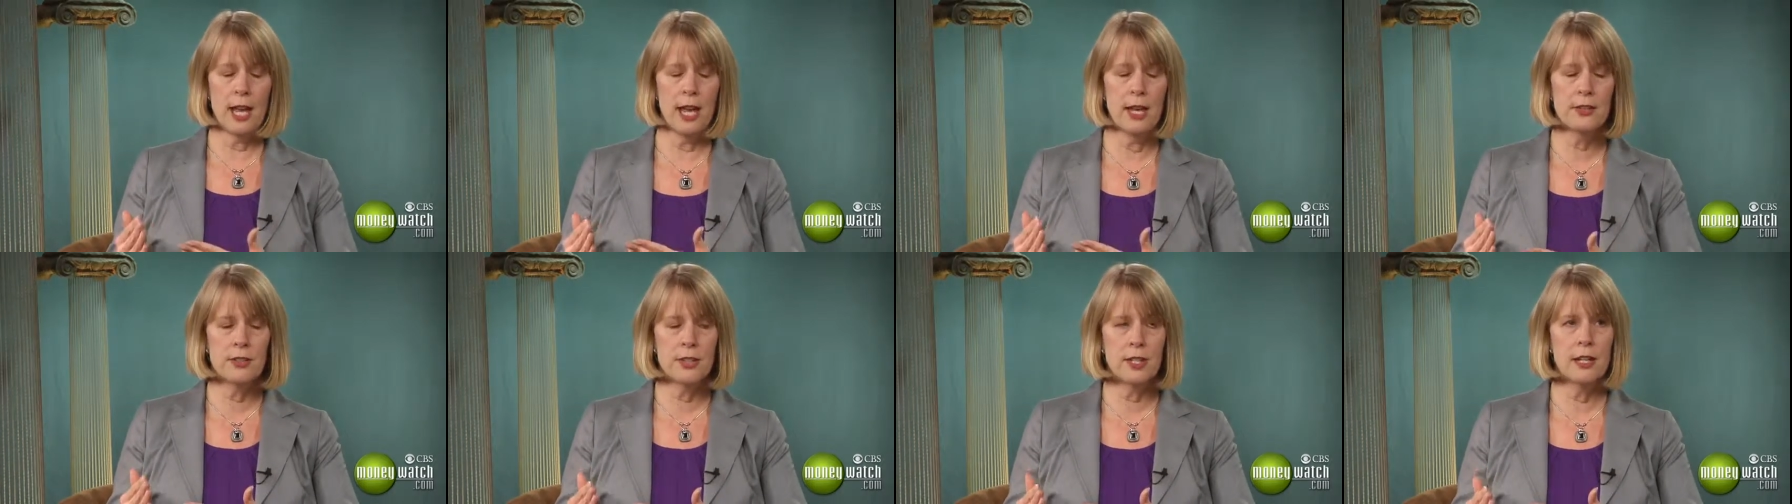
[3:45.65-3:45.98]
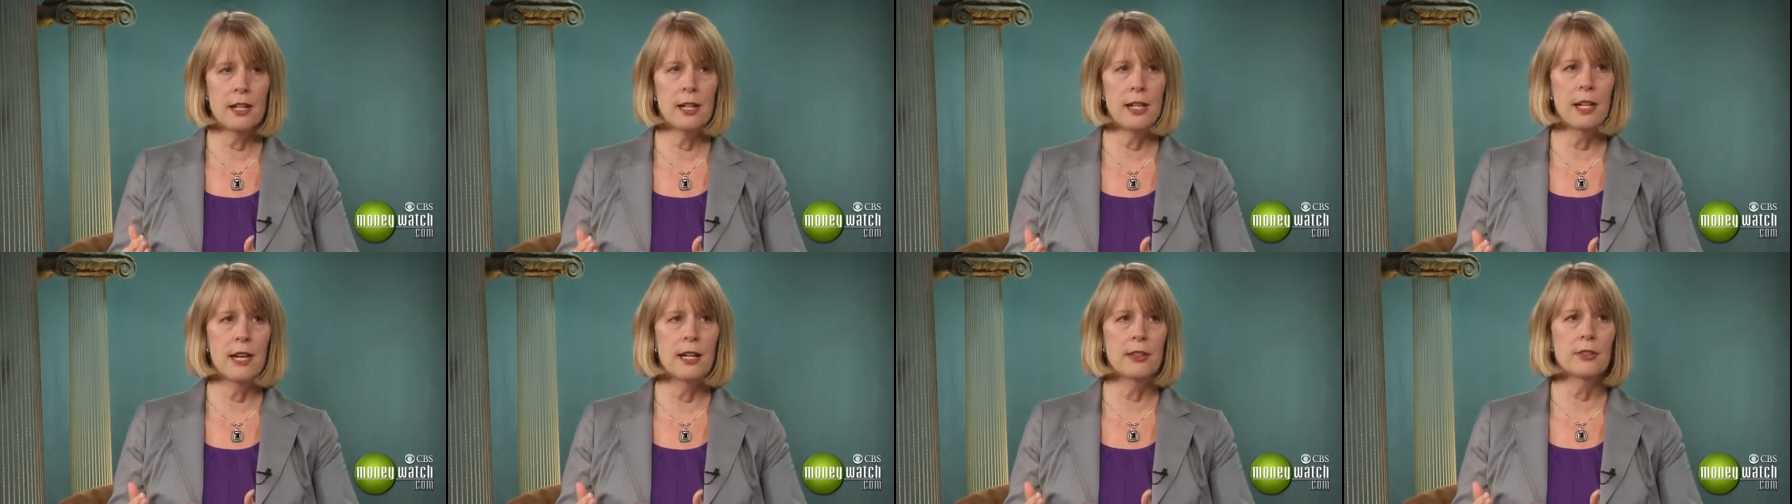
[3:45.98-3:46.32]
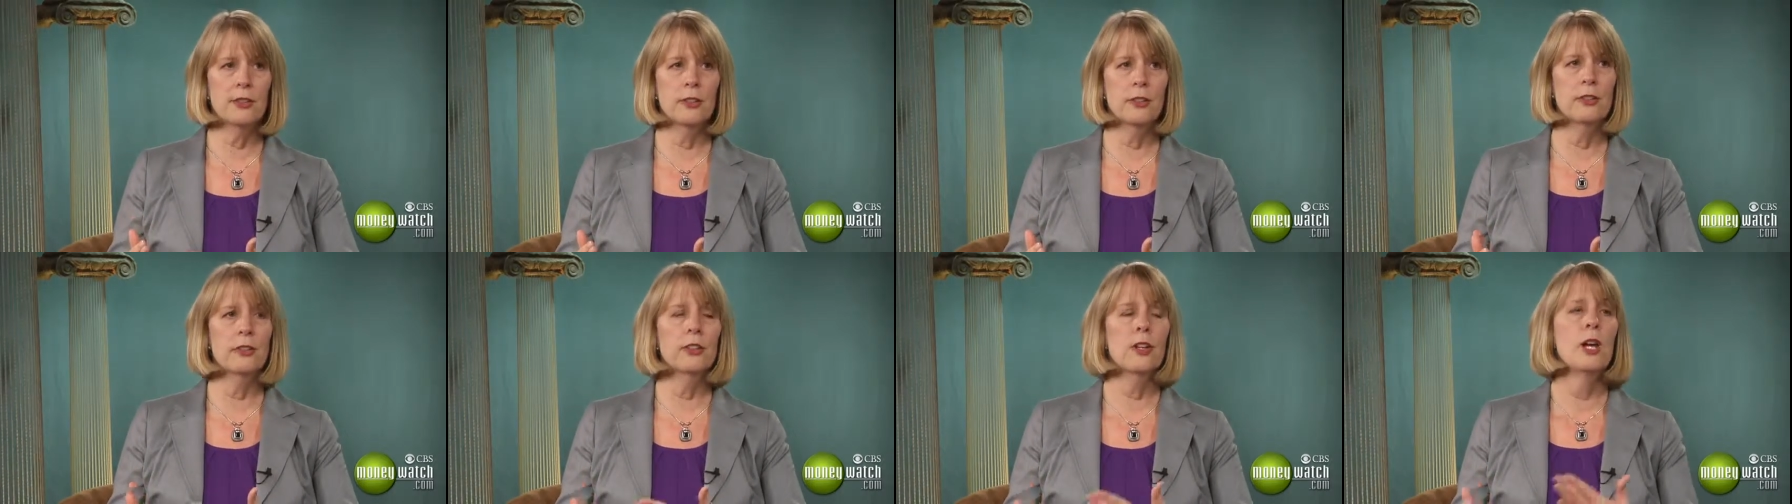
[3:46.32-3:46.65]
asset
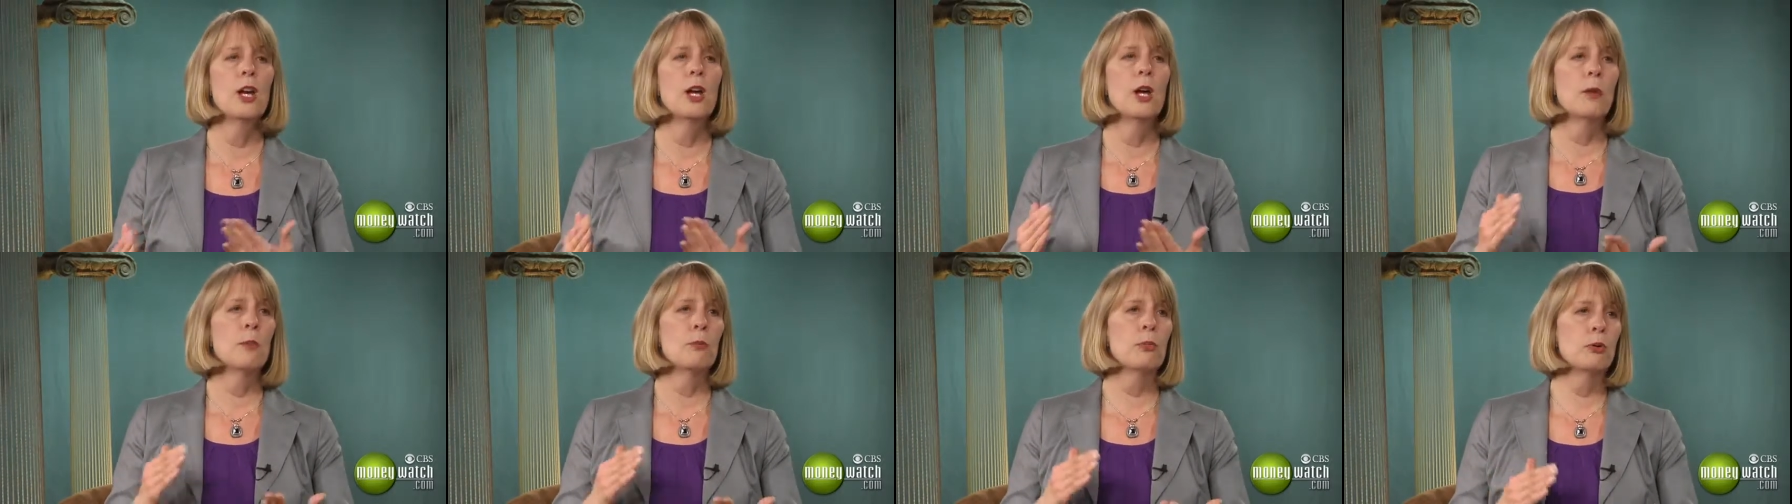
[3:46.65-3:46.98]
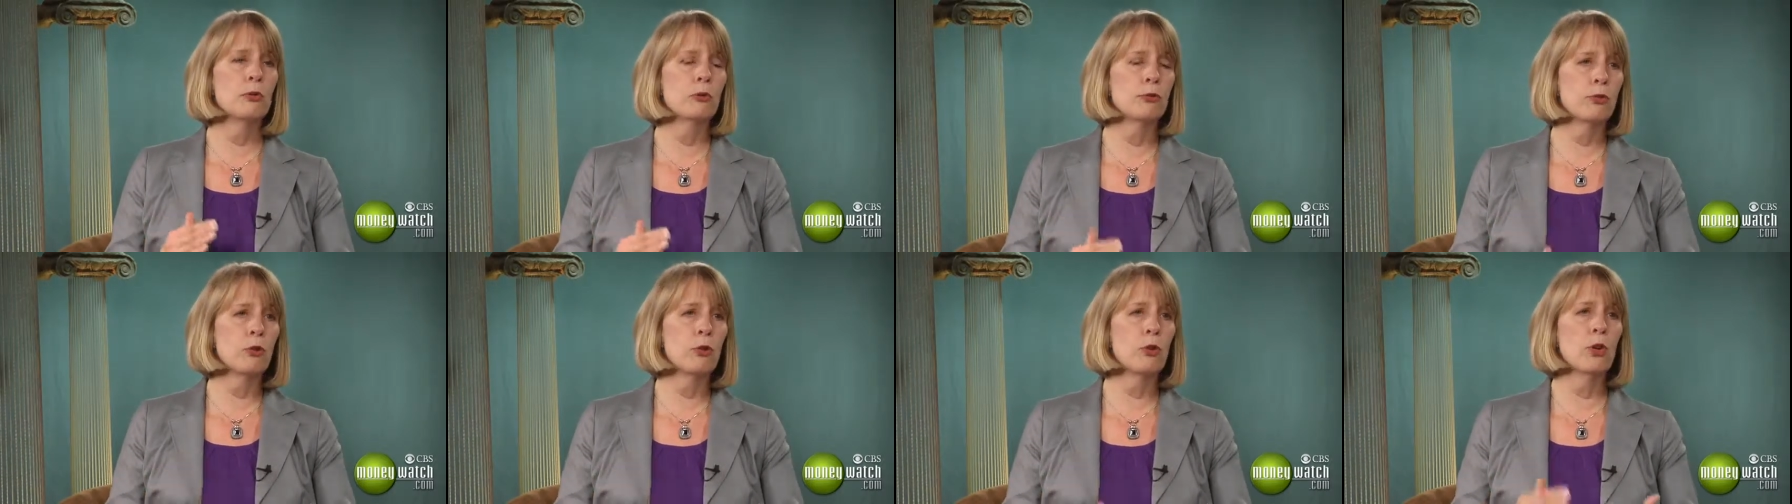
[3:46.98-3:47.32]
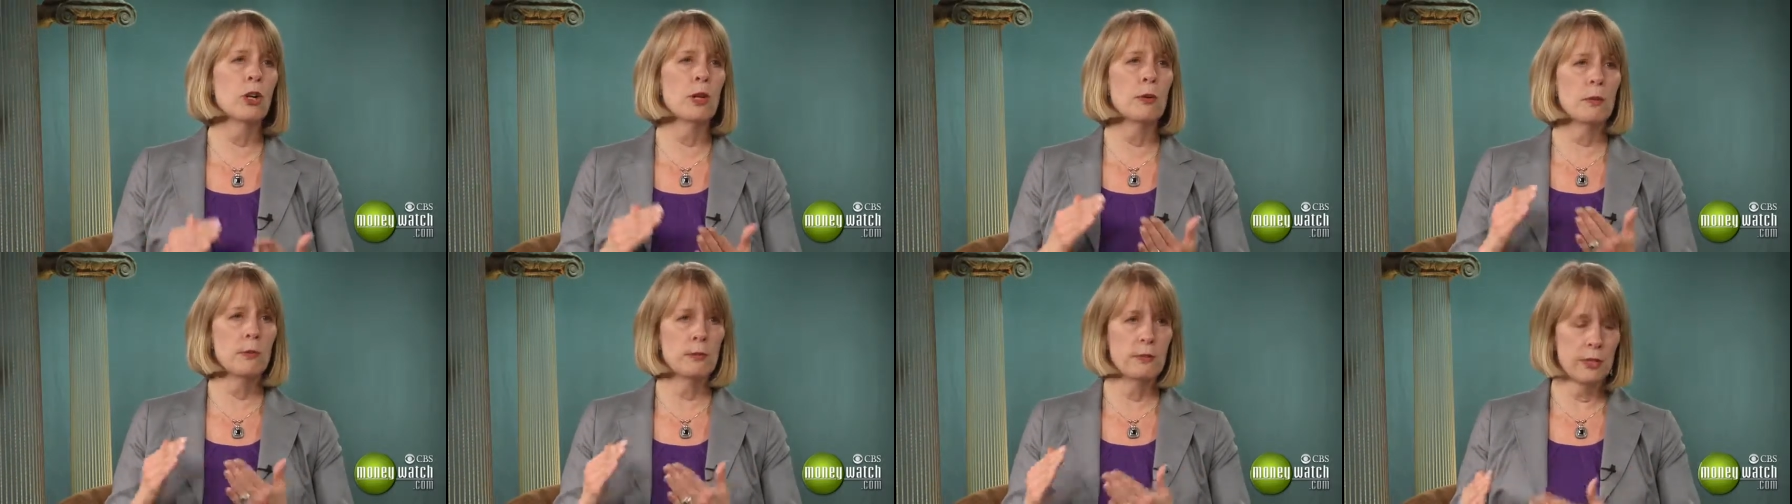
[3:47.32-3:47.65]
classes
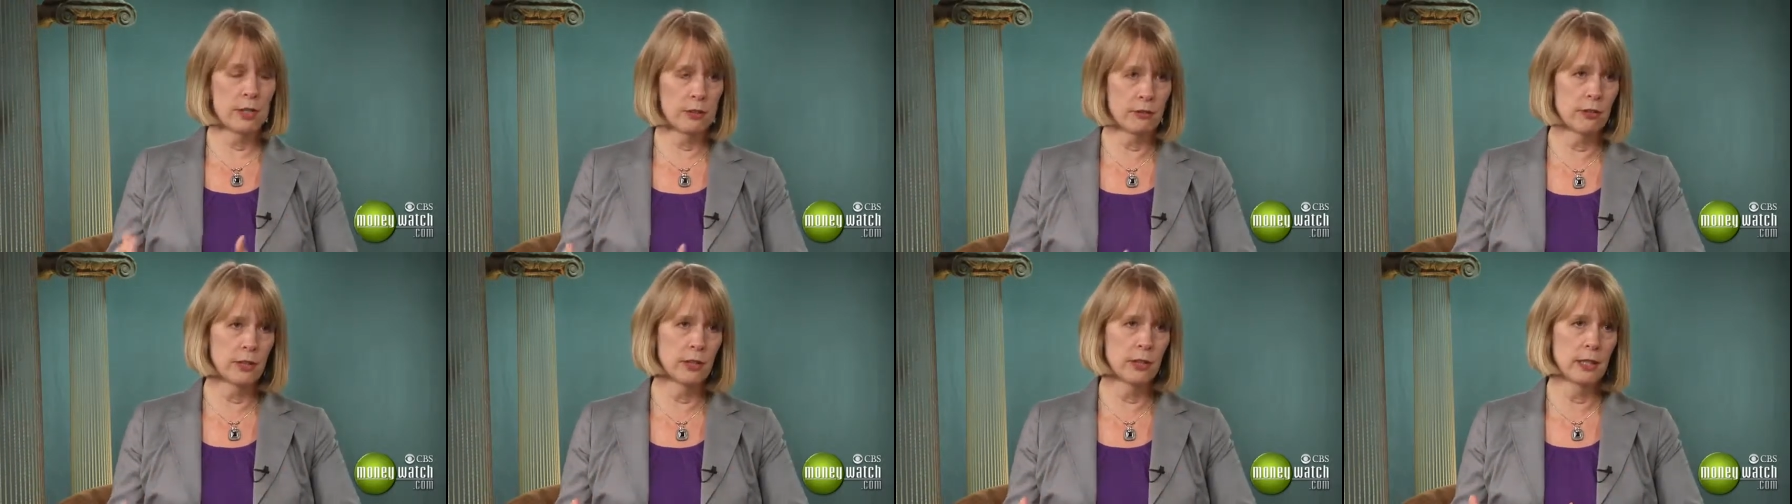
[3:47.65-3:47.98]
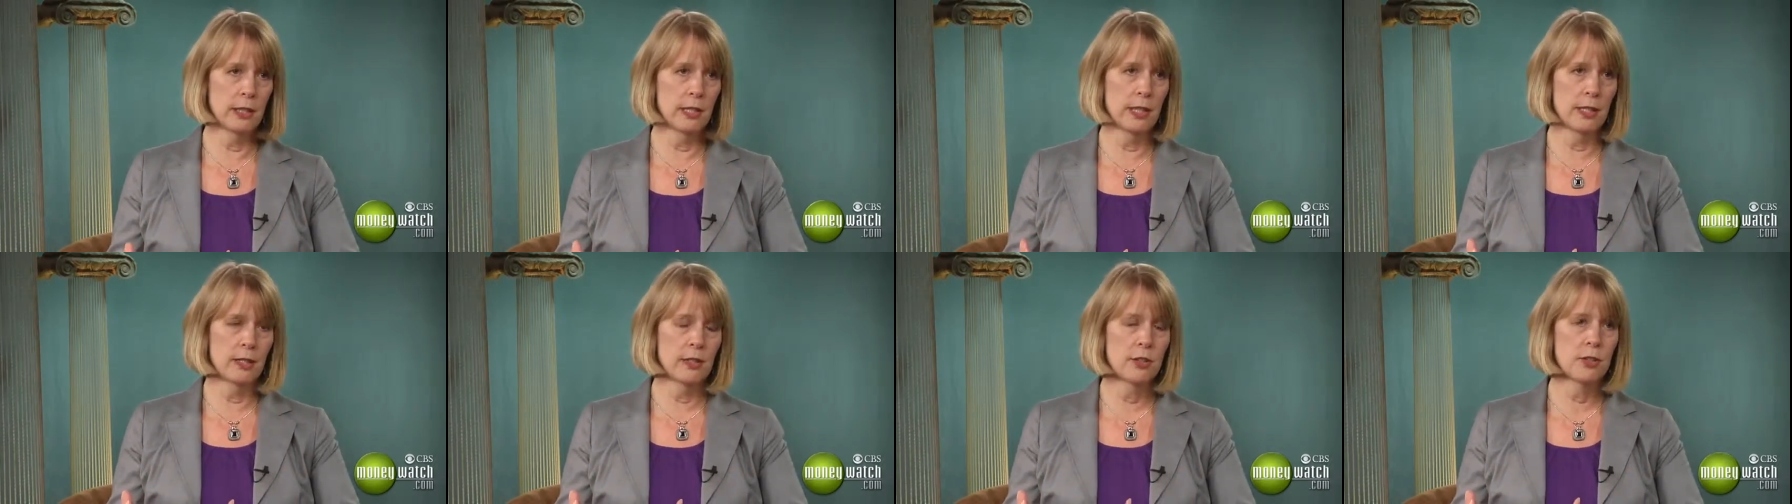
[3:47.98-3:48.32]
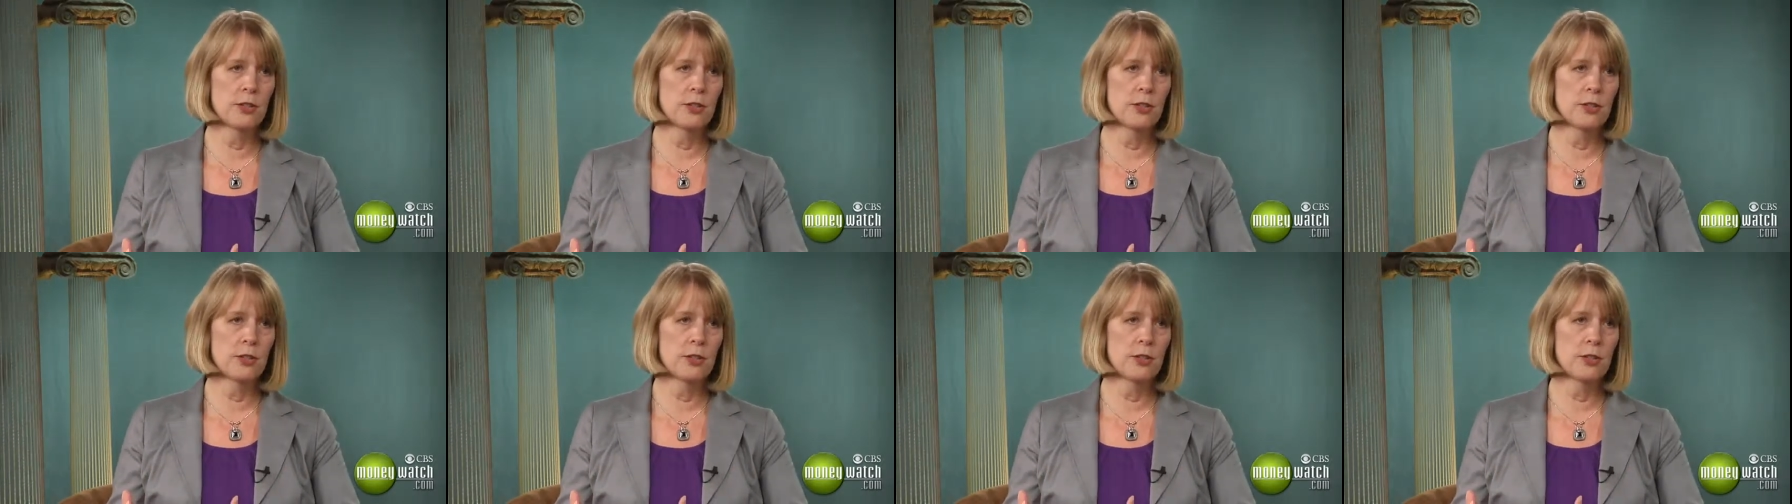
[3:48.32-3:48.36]
perform differently.